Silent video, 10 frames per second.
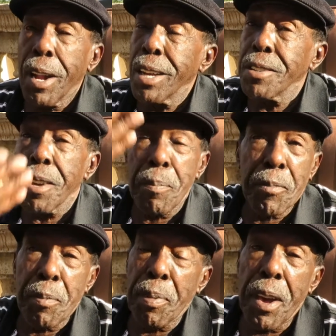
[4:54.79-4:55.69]
like
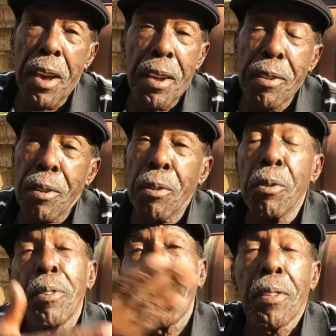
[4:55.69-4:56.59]
Japan,
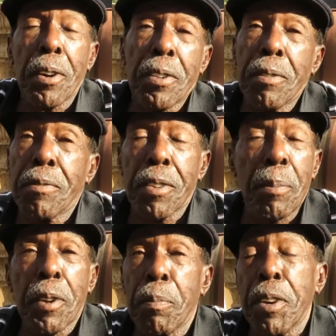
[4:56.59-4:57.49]
who would have thought that
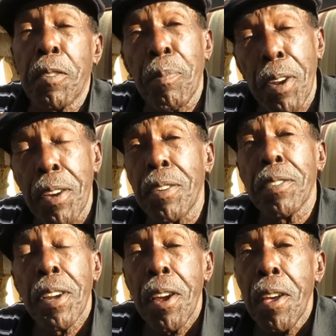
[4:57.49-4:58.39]
some of the best
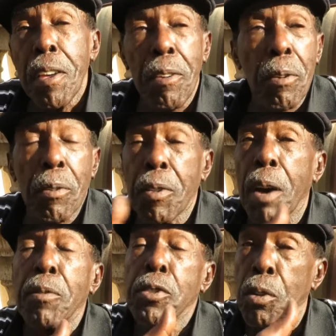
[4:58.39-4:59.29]
players,
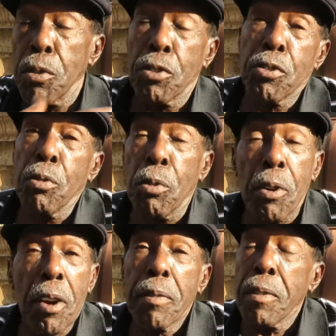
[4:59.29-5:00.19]
that was on the
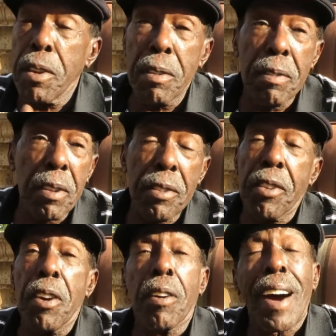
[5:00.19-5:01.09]
tour,
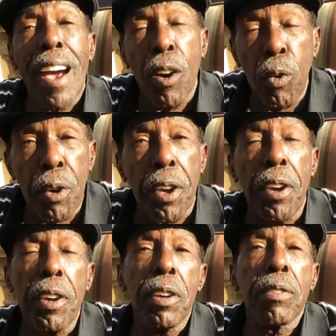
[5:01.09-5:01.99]
Izeo,
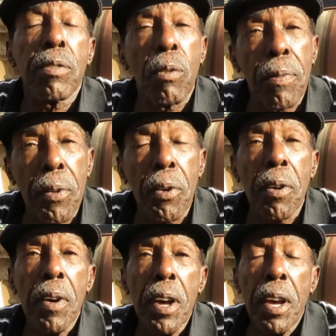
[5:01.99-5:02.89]
Aoki, and so forth,